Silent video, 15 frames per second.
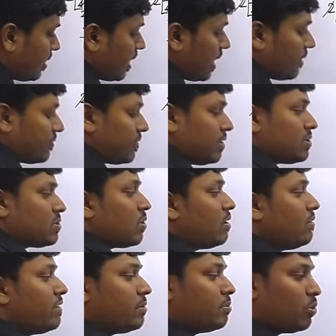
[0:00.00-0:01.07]
After
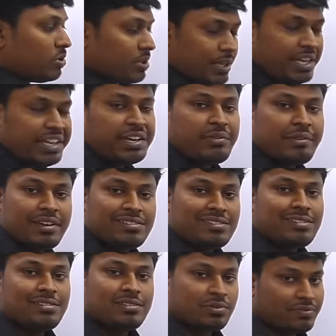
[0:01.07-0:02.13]
solving both the equations,